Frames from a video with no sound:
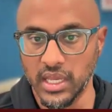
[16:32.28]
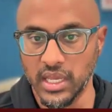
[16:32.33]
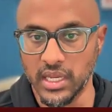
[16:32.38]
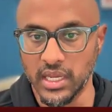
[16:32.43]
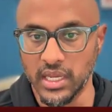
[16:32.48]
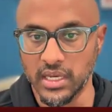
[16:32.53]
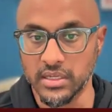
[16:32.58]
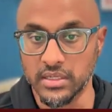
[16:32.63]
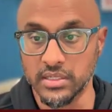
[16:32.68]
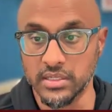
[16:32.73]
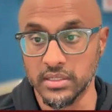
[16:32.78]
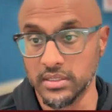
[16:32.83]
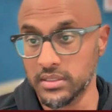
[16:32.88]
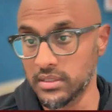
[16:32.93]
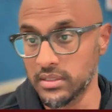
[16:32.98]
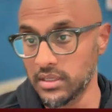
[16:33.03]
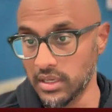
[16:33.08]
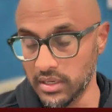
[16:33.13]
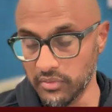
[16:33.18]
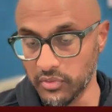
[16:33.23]
And
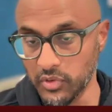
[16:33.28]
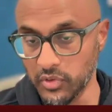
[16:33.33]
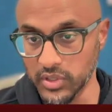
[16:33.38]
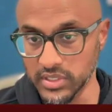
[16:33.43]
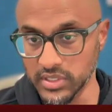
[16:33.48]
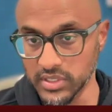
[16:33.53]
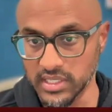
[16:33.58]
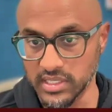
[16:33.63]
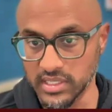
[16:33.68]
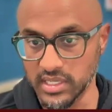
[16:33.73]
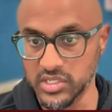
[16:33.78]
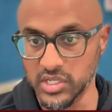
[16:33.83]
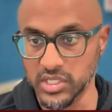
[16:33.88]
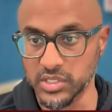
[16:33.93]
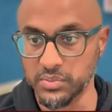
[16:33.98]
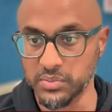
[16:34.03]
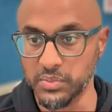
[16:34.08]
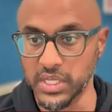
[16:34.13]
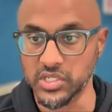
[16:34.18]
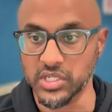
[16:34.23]
and of course, as I
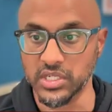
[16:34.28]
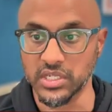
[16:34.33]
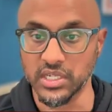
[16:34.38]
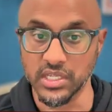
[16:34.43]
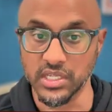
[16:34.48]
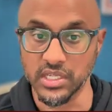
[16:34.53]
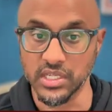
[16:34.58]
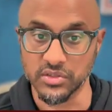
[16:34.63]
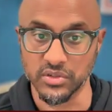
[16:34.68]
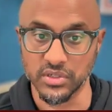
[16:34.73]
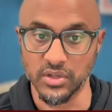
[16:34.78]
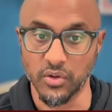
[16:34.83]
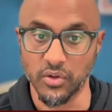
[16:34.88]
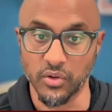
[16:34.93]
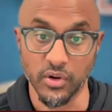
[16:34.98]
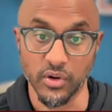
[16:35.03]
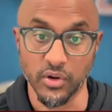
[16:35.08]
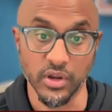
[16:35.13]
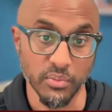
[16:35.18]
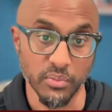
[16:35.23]
just mentioned, Israel
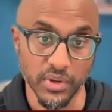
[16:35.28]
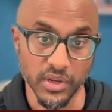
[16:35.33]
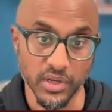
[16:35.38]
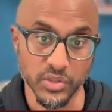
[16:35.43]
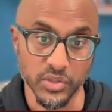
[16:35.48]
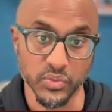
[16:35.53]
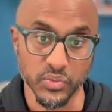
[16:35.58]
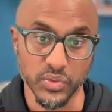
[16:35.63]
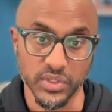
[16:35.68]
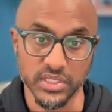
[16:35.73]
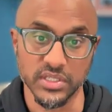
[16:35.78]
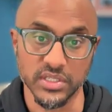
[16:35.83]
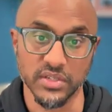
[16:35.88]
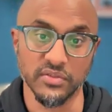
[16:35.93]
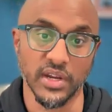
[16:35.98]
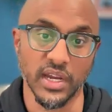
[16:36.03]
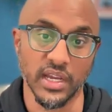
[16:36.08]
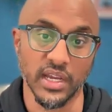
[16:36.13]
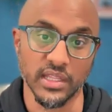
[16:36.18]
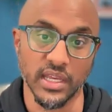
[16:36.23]
already appears willing to
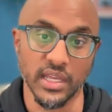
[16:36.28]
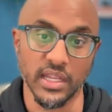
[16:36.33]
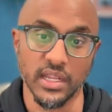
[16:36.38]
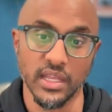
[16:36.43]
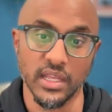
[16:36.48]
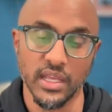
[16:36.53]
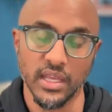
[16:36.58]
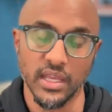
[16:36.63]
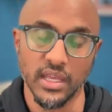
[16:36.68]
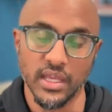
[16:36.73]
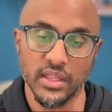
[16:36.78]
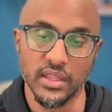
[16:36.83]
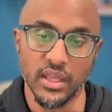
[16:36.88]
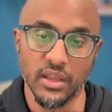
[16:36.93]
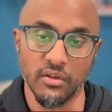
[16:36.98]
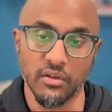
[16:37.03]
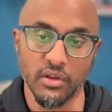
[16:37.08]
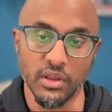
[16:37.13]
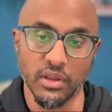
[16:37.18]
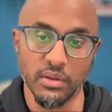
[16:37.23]
violate
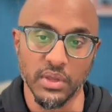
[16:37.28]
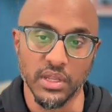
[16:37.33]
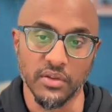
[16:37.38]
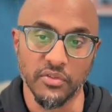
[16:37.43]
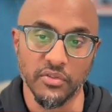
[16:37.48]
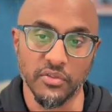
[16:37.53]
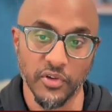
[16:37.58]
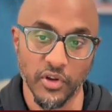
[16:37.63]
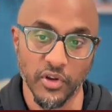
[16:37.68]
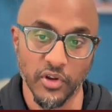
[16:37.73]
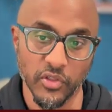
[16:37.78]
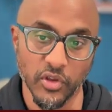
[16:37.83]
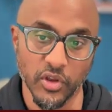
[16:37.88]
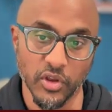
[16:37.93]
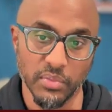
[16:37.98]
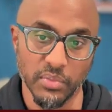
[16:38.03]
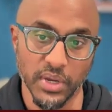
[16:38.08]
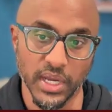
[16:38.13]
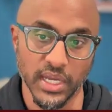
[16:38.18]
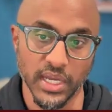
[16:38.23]
the agreement
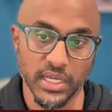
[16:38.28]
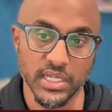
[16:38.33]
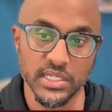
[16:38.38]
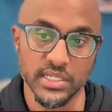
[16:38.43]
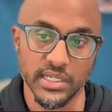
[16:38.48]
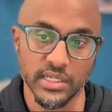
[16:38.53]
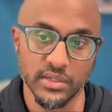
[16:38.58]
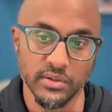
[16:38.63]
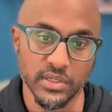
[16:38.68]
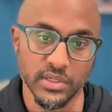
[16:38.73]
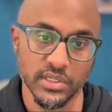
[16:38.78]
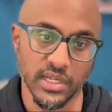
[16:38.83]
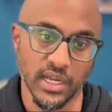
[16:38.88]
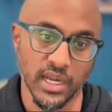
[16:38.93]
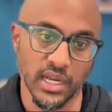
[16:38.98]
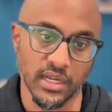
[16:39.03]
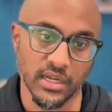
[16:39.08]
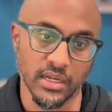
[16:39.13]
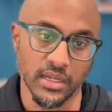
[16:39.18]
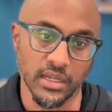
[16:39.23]
further by continuing to
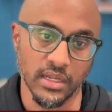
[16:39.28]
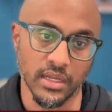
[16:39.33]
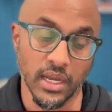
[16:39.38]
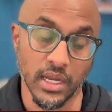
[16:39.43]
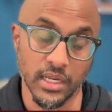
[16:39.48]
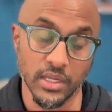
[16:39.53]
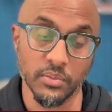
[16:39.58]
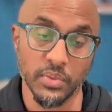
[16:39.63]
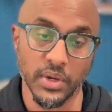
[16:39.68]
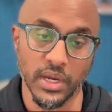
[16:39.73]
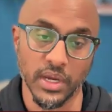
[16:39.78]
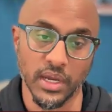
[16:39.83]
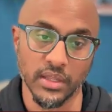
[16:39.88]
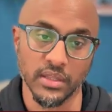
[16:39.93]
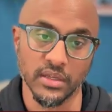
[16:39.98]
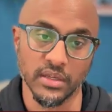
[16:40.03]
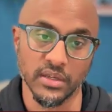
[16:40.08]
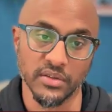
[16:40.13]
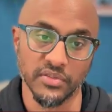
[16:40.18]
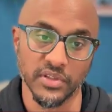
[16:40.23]
occupy
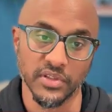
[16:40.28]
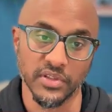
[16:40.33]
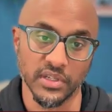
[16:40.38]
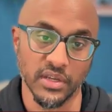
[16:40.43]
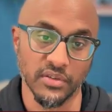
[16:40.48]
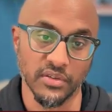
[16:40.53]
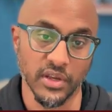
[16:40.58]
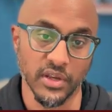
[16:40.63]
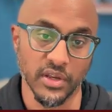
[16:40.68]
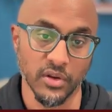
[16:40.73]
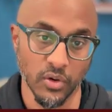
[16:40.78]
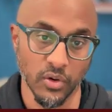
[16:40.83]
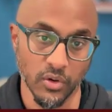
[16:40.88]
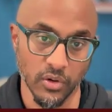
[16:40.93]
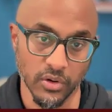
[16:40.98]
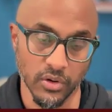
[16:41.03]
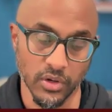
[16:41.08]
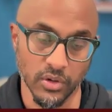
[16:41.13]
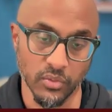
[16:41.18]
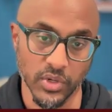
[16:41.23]
the Philadelphia
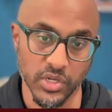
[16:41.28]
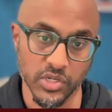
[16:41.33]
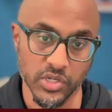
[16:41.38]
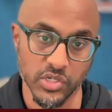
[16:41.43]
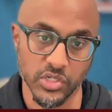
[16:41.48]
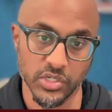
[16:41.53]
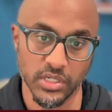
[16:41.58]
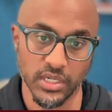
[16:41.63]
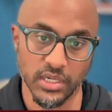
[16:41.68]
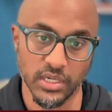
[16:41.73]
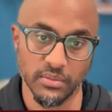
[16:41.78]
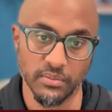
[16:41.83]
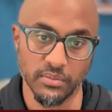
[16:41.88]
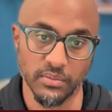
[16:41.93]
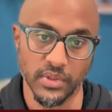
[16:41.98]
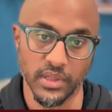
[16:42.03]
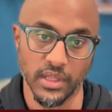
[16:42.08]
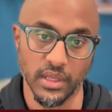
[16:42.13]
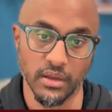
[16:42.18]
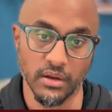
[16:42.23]
corridor, which
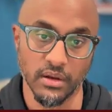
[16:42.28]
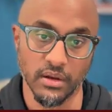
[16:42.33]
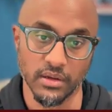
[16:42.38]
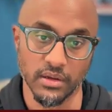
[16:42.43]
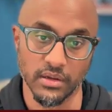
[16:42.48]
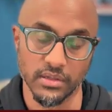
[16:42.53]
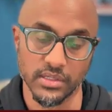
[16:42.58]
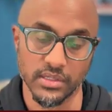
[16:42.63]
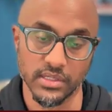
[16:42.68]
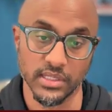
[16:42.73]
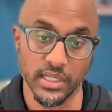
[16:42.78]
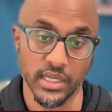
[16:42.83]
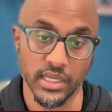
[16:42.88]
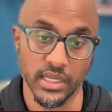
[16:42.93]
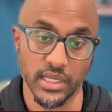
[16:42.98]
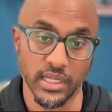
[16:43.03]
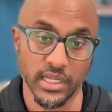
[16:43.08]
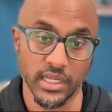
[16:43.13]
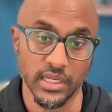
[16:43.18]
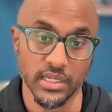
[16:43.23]
they are
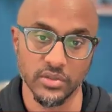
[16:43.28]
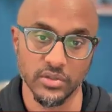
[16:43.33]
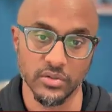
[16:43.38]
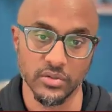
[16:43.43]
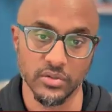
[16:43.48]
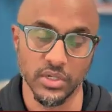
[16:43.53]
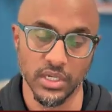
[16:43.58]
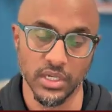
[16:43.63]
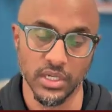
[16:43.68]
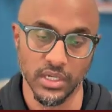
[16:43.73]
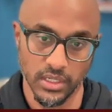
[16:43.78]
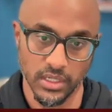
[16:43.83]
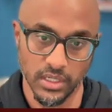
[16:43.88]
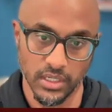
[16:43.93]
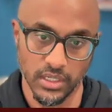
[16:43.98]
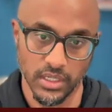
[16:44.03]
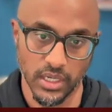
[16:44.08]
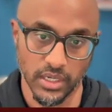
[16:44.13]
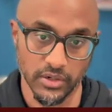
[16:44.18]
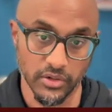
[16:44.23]
slated to,
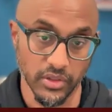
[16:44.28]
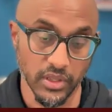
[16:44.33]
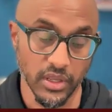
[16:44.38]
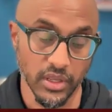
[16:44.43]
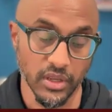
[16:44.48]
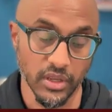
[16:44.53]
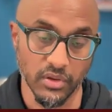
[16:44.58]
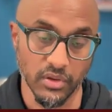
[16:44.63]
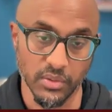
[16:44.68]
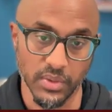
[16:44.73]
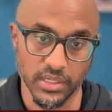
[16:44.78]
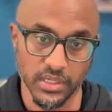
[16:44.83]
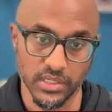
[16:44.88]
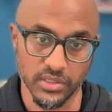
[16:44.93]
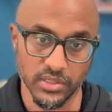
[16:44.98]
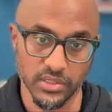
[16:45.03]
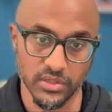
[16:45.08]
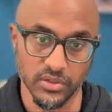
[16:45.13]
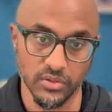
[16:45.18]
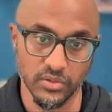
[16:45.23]
under the
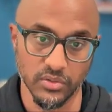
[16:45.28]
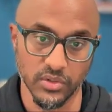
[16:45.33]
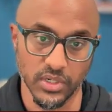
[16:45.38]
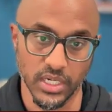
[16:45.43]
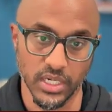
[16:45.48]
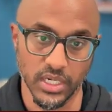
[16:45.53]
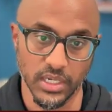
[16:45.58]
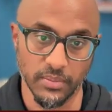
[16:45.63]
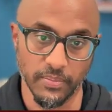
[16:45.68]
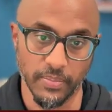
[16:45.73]
agreement, to